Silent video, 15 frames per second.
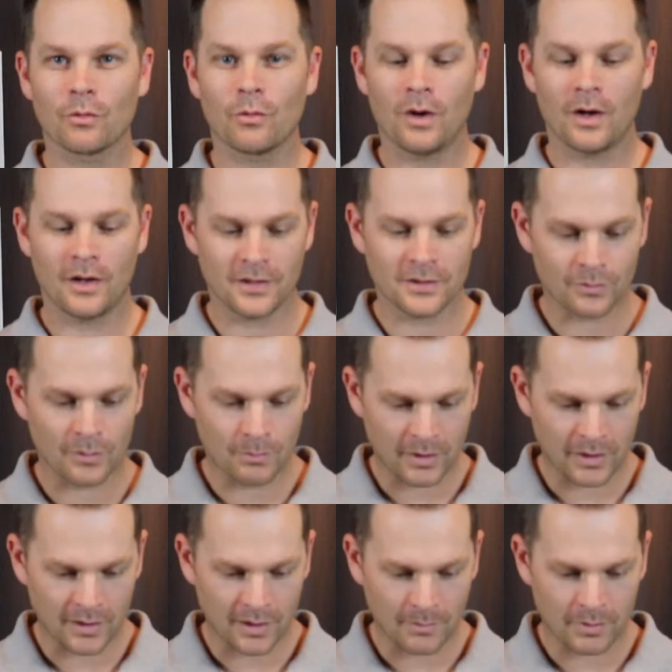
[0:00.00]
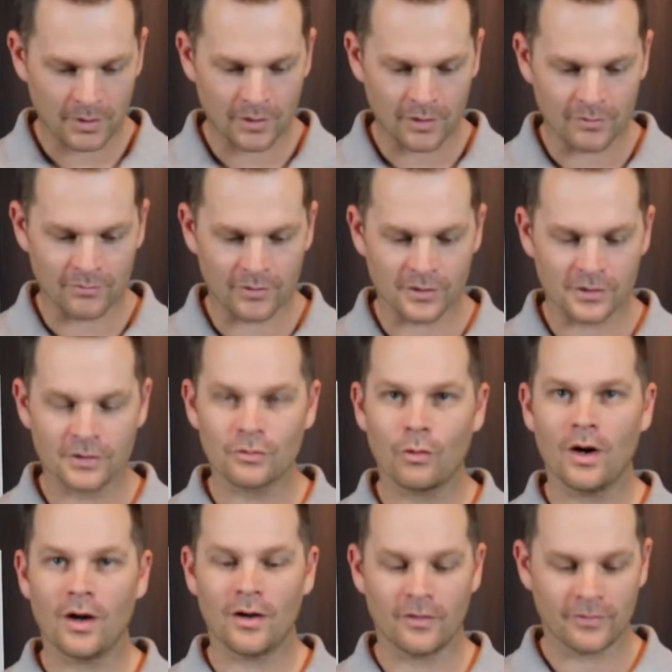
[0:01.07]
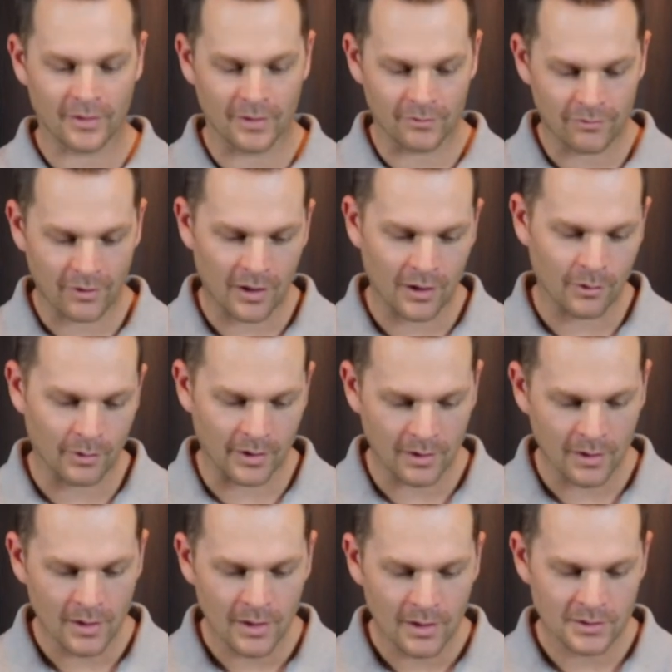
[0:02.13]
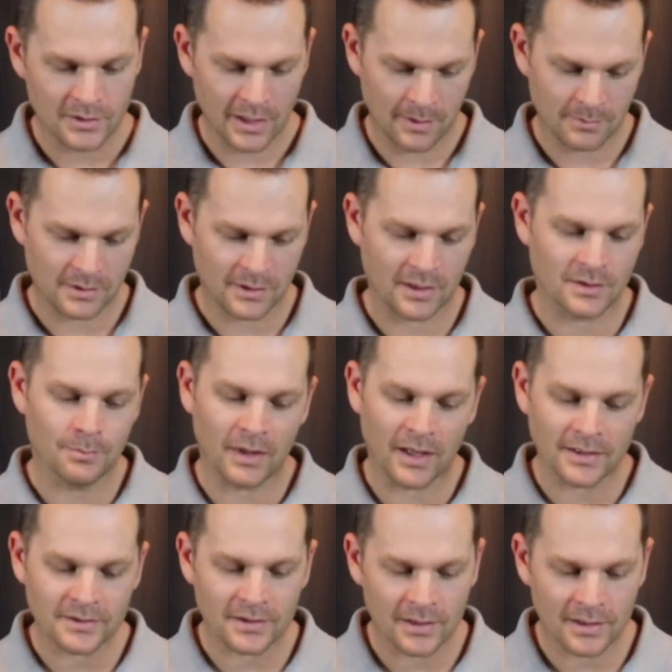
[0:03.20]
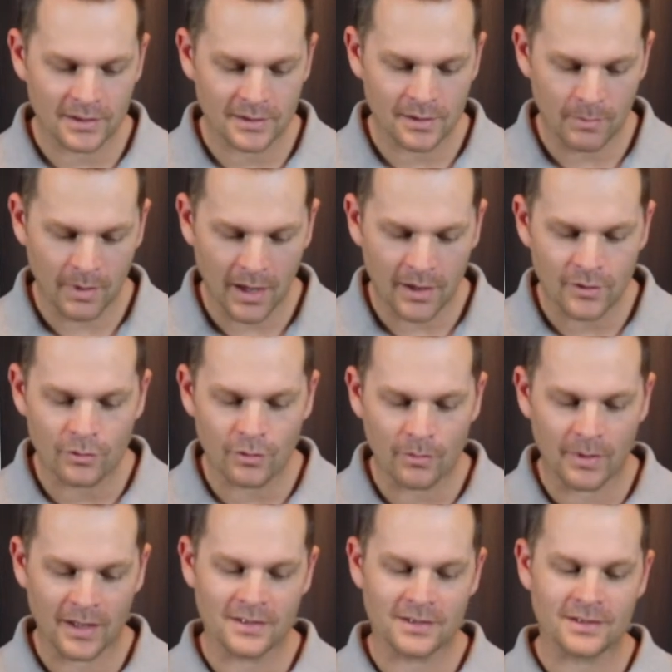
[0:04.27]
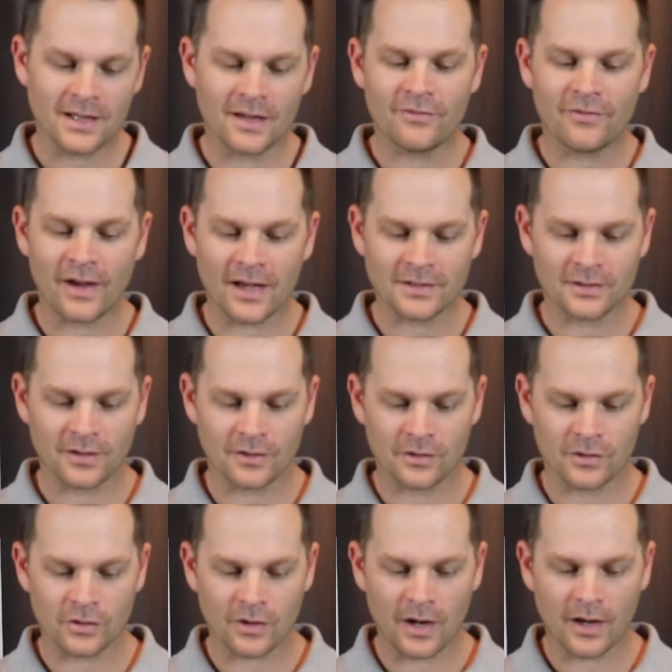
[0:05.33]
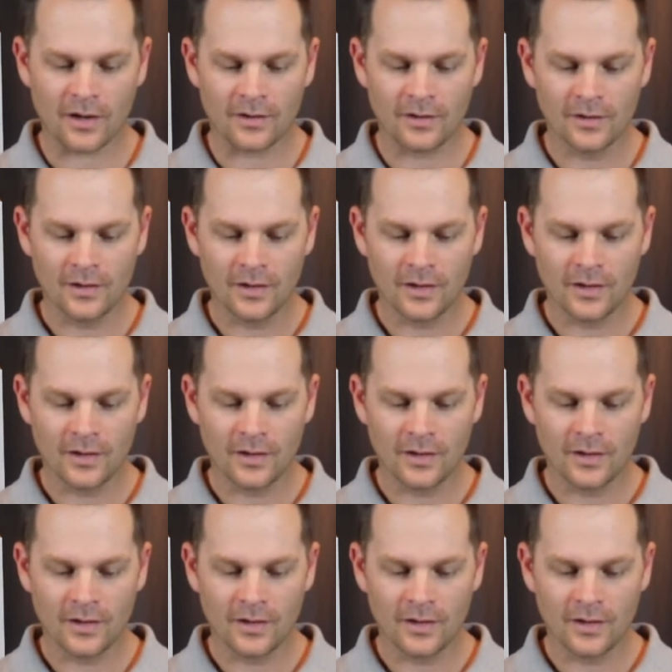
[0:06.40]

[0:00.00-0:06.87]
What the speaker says: 1 as we pick up here in verse 12 and following. James says, "Blessed is the man who remains steadfast under trial,